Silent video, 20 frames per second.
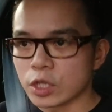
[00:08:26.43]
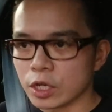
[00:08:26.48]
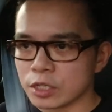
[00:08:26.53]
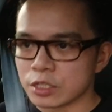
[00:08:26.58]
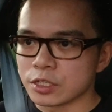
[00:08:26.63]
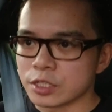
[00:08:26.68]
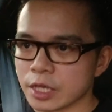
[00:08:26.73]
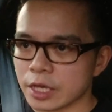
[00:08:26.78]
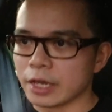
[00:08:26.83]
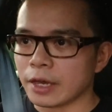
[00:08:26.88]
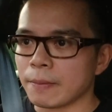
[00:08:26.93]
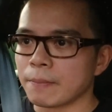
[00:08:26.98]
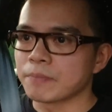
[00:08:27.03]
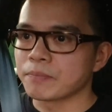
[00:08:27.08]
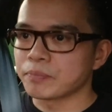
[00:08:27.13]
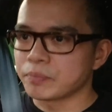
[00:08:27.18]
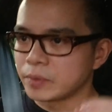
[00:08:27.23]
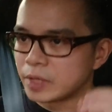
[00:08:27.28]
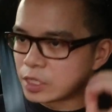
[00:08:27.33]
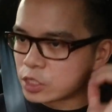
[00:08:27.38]
going to say,
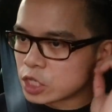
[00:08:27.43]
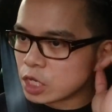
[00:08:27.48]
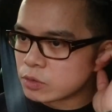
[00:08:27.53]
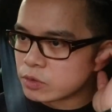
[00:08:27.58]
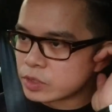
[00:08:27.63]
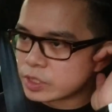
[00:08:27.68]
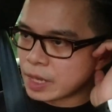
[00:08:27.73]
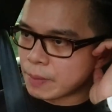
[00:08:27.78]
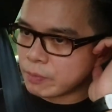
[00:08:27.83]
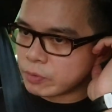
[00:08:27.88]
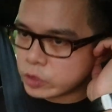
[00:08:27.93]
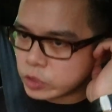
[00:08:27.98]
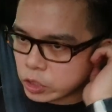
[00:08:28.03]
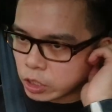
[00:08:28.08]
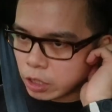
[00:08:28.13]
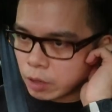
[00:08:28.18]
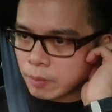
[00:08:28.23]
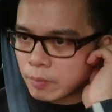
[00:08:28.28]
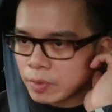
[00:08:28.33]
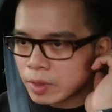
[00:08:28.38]
in terms of
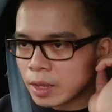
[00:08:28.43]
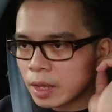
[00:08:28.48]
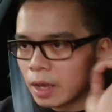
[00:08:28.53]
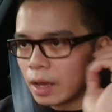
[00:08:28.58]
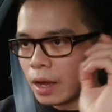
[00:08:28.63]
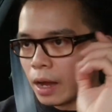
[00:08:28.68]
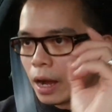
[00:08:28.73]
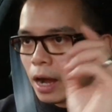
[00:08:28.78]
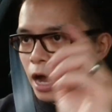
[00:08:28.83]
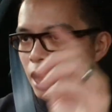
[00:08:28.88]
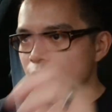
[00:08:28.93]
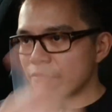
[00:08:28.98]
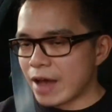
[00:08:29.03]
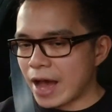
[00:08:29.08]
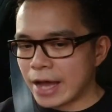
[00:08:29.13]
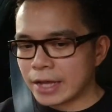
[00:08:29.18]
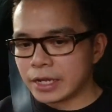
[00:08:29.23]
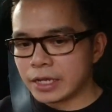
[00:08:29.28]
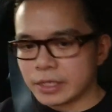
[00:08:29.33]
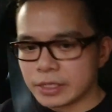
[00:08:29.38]
temperature,
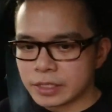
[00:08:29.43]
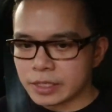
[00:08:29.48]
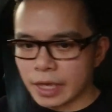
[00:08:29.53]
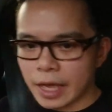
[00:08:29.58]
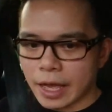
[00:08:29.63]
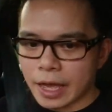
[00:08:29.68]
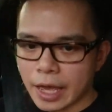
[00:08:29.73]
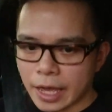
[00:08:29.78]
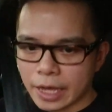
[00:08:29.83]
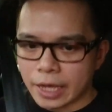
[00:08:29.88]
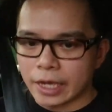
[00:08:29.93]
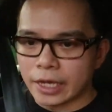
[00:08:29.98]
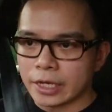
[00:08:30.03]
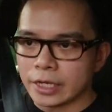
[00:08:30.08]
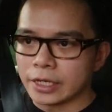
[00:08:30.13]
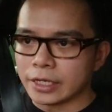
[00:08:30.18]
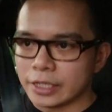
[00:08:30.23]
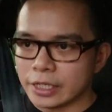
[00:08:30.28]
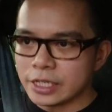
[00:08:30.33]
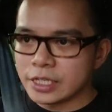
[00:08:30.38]
I've added
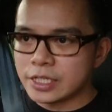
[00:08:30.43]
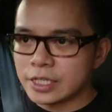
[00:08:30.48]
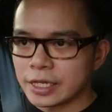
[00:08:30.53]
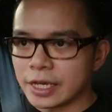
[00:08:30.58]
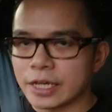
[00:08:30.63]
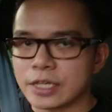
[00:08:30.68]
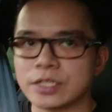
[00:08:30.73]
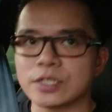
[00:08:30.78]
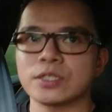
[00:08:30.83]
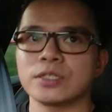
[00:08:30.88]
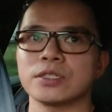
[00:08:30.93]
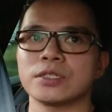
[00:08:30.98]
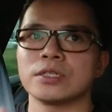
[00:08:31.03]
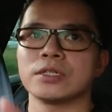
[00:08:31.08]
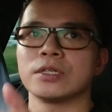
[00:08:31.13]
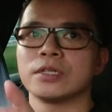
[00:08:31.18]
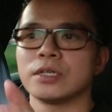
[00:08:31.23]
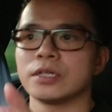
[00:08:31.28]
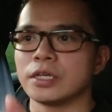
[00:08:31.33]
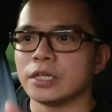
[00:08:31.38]
a
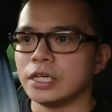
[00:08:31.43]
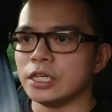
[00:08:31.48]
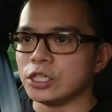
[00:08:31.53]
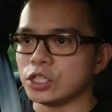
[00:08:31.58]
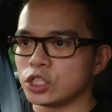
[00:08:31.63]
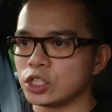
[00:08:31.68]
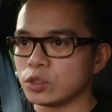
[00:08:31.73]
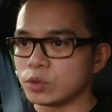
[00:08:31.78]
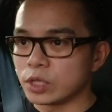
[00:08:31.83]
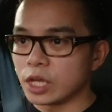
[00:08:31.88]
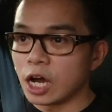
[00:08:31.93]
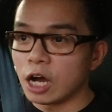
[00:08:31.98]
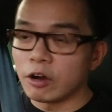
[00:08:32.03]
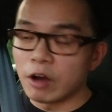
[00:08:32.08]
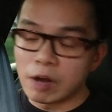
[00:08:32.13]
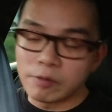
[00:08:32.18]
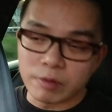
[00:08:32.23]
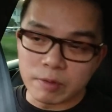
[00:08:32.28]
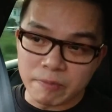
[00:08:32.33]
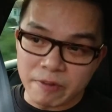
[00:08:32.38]
ECS heat shield. There
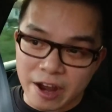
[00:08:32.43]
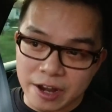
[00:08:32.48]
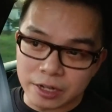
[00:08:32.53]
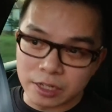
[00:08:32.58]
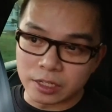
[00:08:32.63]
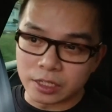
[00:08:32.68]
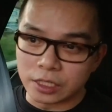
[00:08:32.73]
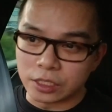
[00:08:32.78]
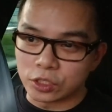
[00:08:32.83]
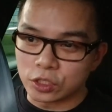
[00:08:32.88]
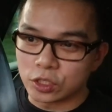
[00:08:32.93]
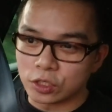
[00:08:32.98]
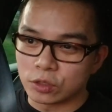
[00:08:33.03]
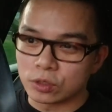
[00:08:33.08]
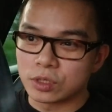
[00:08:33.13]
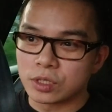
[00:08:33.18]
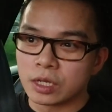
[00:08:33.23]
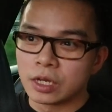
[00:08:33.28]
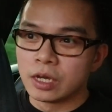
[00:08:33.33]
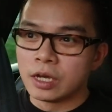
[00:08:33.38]
are other branded heat
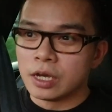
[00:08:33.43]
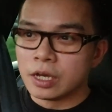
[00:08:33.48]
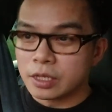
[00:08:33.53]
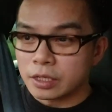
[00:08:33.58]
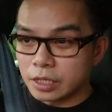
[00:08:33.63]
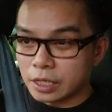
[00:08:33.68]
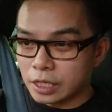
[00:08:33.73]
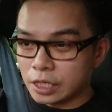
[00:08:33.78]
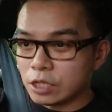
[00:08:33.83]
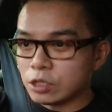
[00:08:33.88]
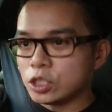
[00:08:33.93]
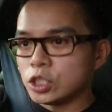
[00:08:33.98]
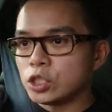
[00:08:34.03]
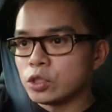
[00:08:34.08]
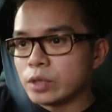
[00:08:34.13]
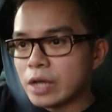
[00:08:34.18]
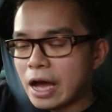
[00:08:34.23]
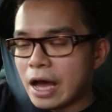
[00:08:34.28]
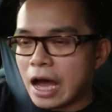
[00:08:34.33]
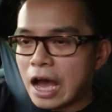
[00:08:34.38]
shields. The heat
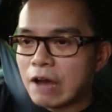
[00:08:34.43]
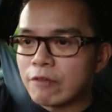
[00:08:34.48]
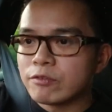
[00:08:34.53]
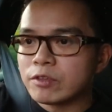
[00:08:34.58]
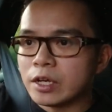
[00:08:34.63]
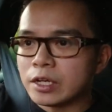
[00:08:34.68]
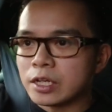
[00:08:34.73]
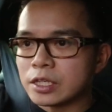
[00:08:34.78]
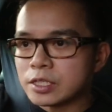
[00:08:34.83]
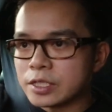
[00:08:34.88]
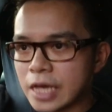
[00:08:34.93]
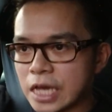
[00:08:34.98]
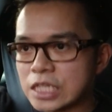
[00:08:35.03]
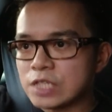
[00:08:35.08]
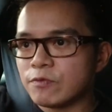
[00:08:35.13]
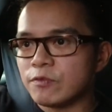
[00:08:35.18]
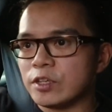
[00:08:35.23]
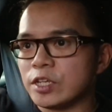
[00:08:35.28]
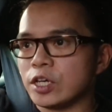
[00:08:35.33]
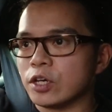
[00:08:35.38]
shield, I have done a
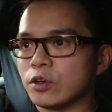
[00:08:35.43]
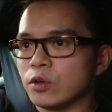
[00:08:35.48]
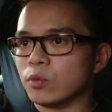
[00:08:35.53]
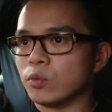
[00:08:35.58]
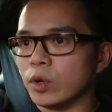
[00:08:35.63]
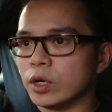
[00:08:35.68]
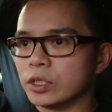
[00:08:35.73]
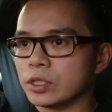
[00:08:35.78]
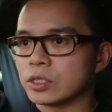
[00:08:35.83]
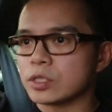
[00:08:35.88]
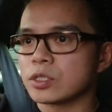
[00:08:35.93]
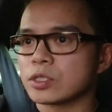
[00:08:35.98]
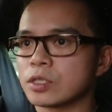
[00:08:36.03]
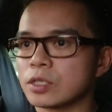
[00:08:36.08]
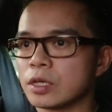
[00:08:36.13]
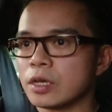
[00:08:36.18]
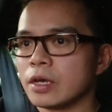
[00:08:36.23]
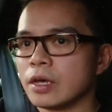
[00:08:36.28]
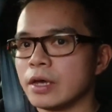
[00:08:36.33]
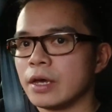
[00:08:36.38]
test video
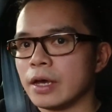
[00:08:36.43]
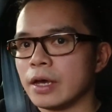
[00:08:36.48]
once